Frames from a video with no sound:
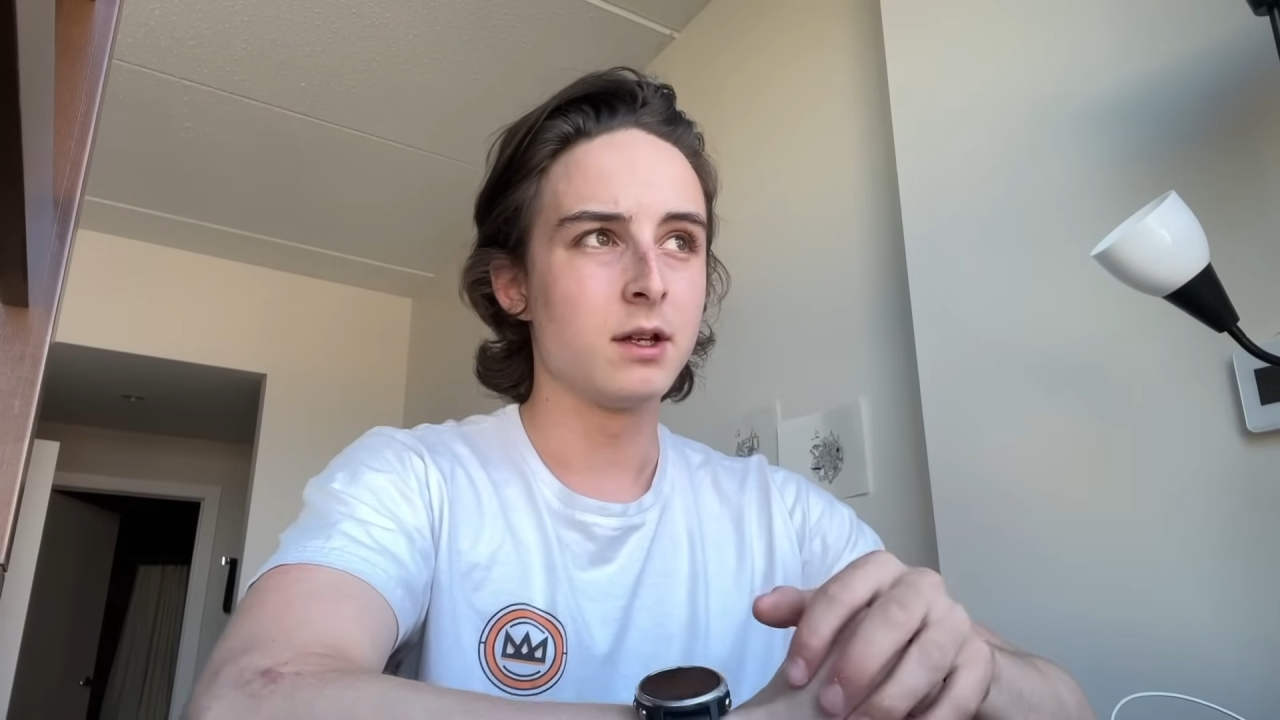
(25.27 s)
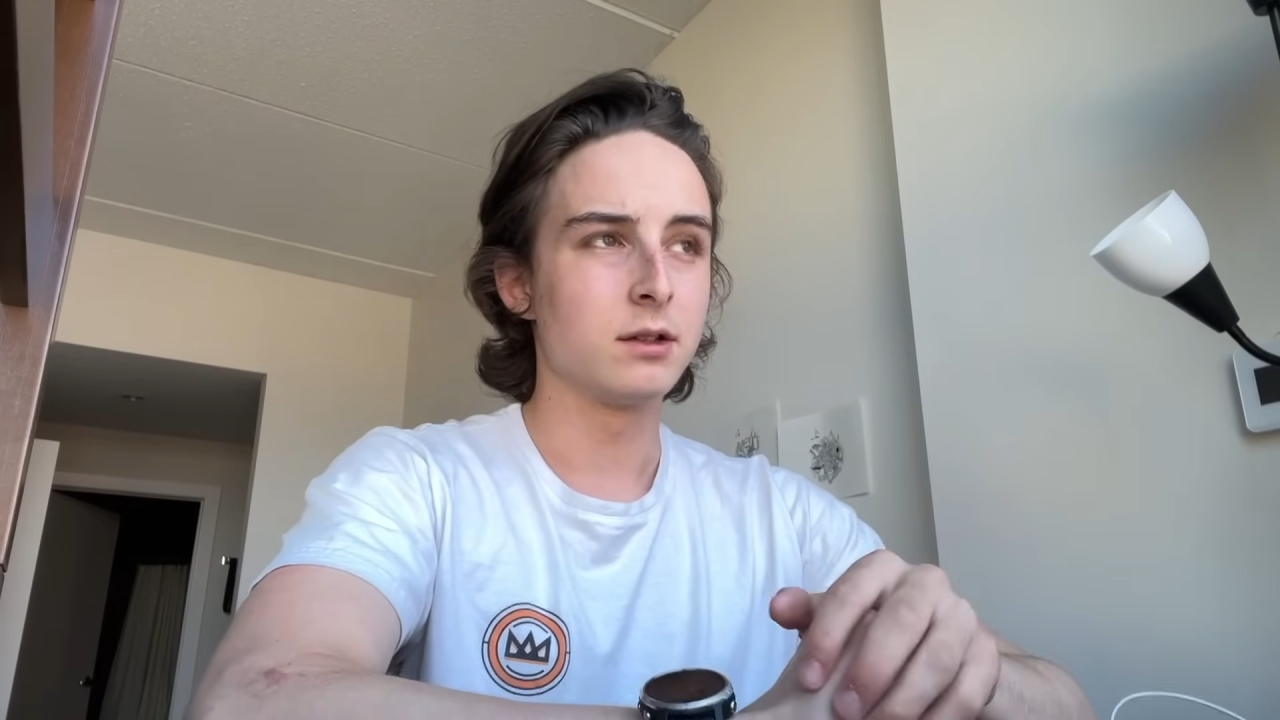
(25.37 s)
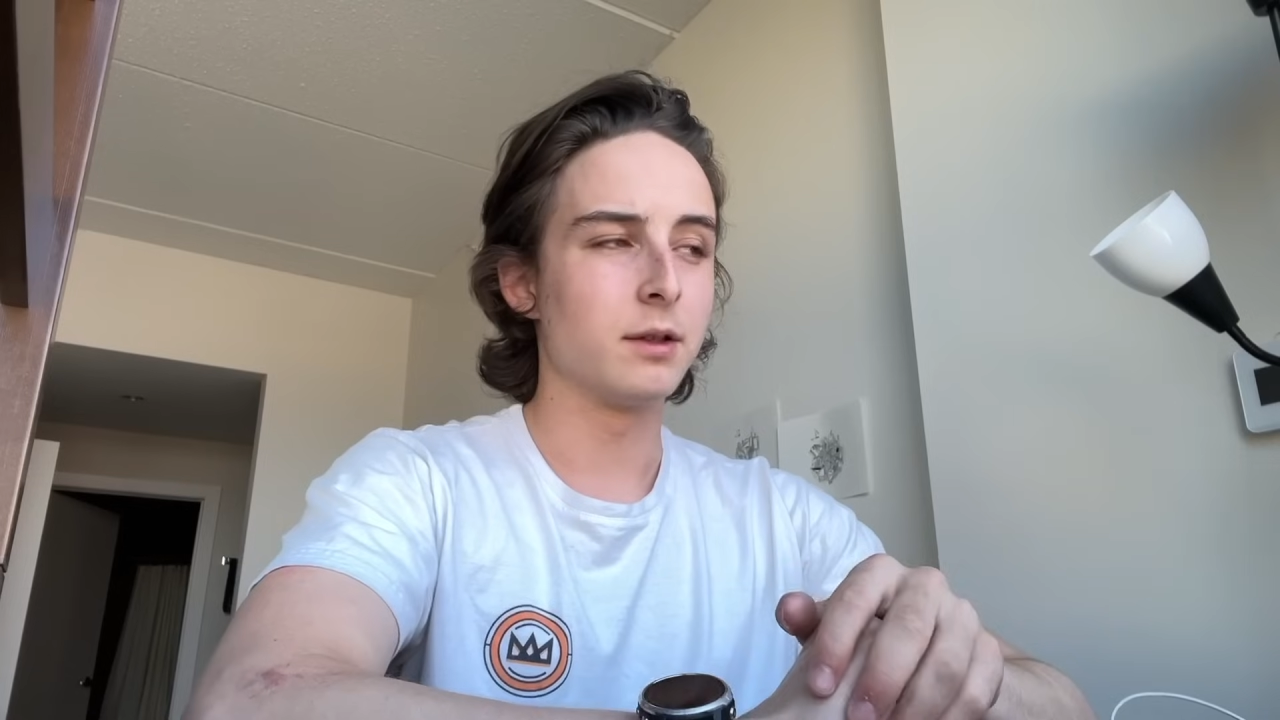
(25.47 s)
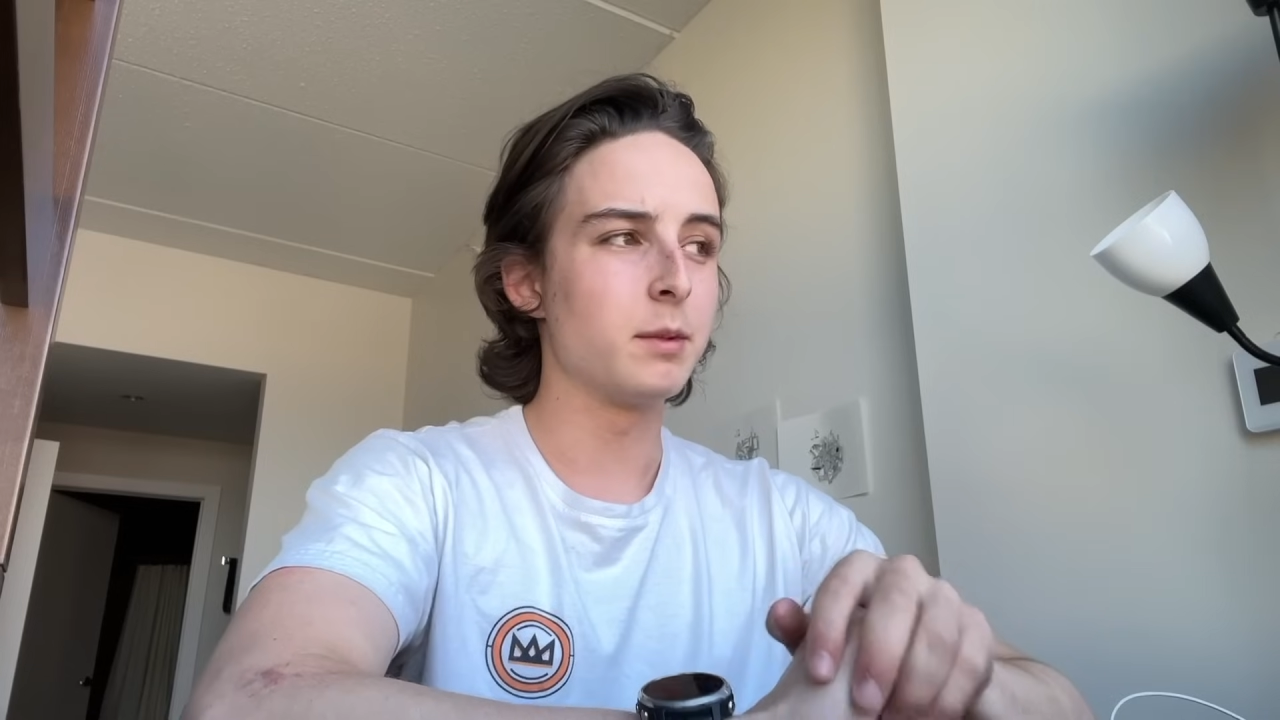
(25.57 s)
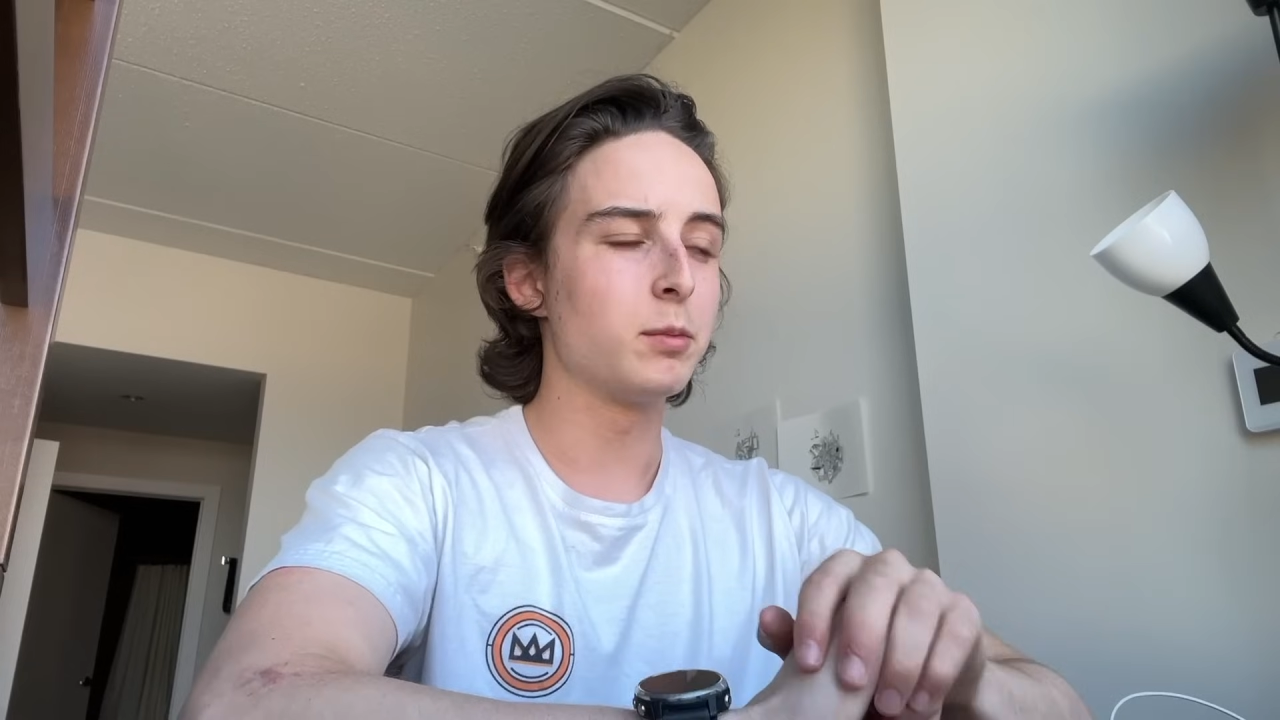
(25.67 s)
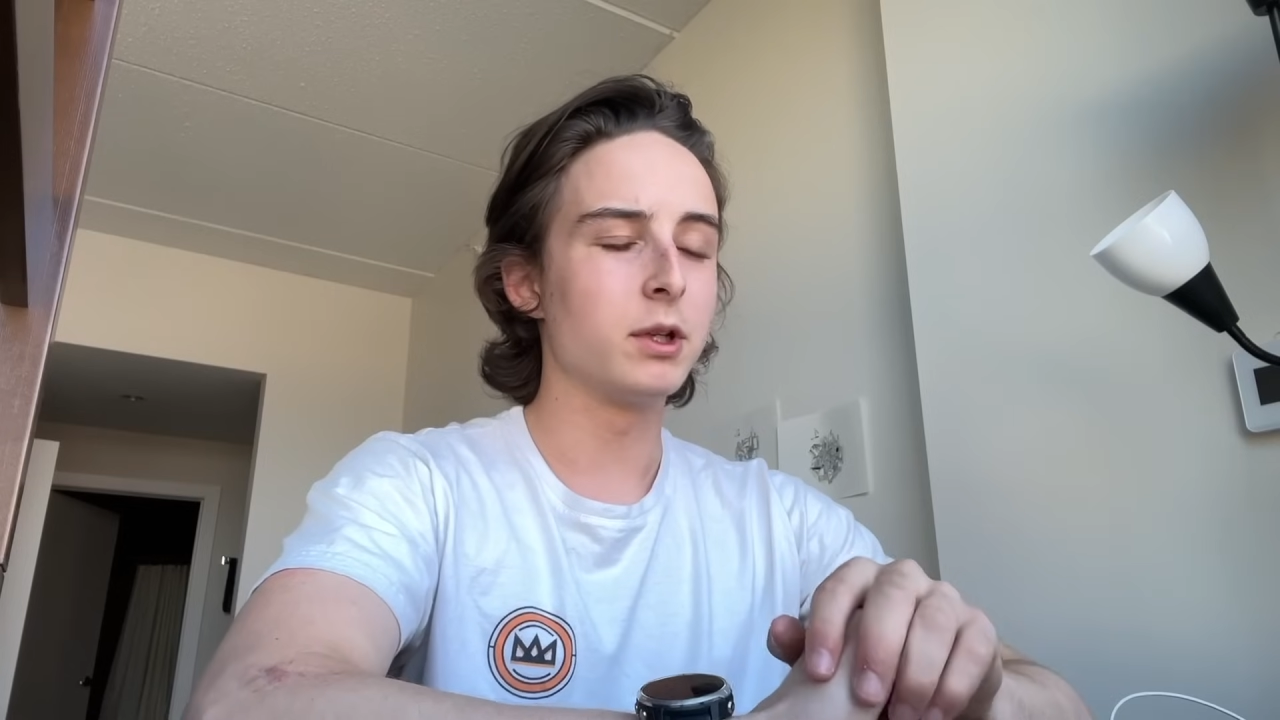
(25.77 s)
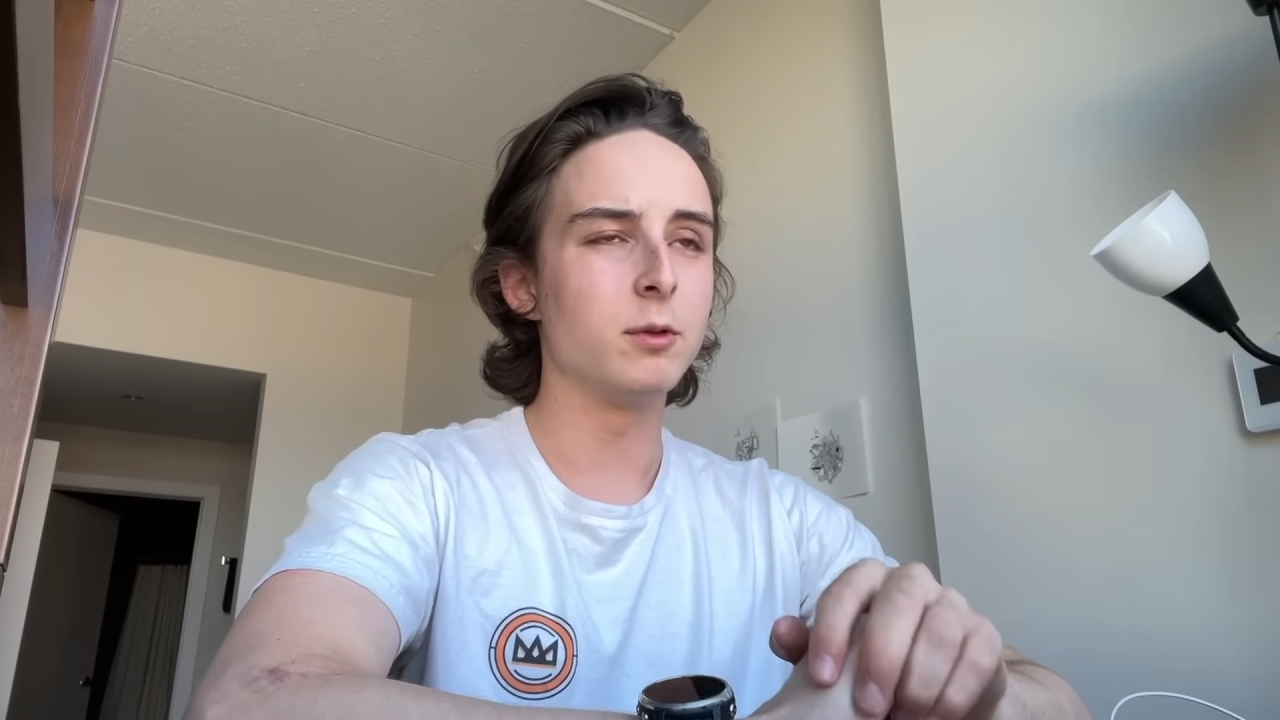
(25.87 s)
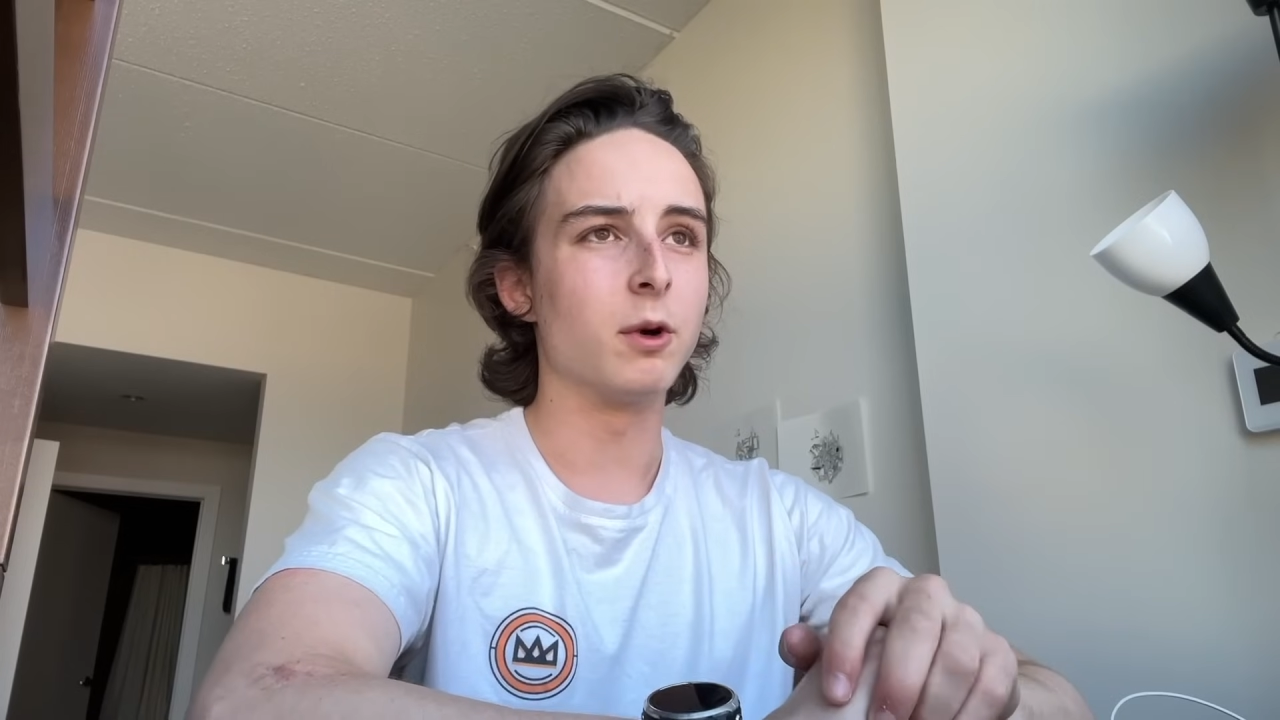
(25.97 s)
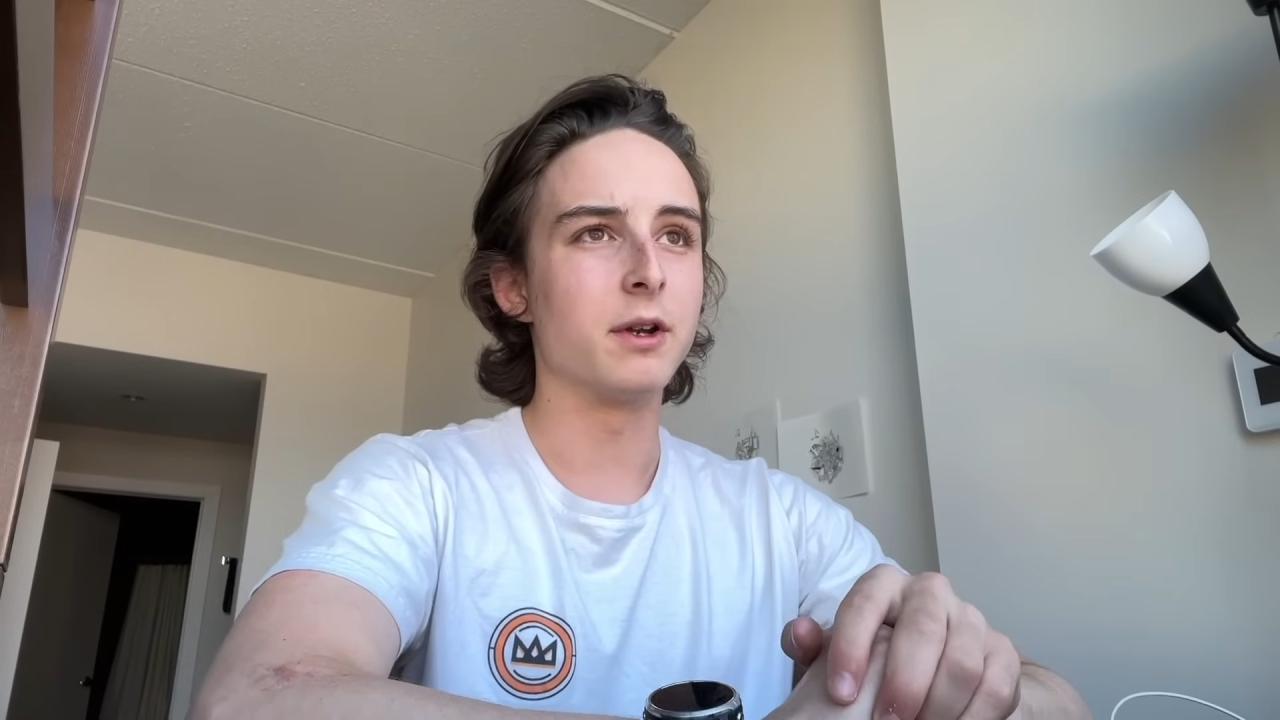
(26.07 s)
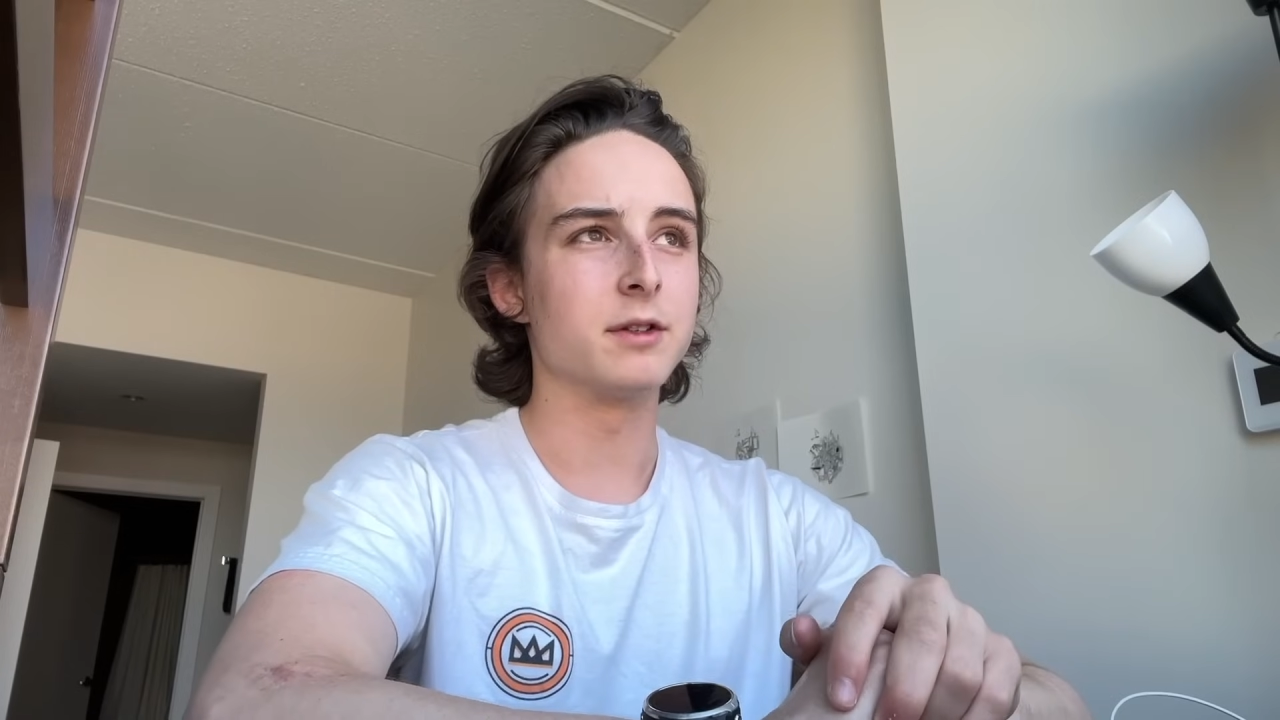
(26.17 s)
Let me put
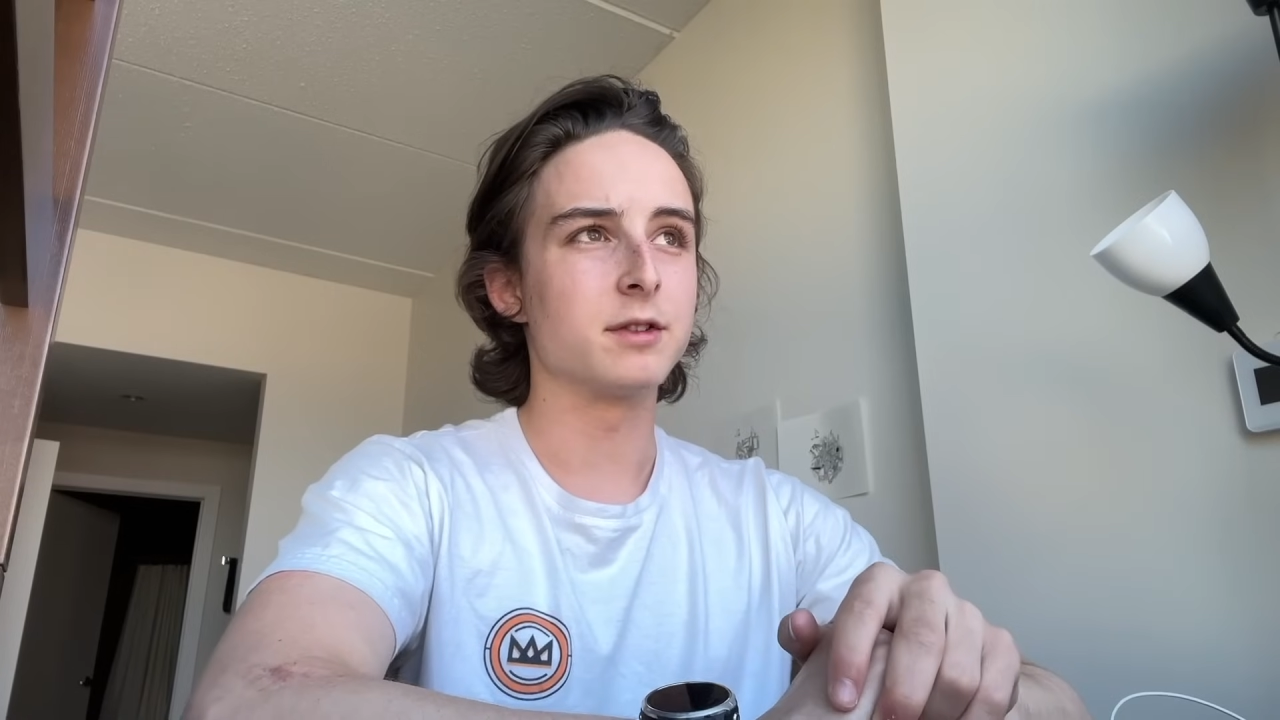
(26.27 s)
you onto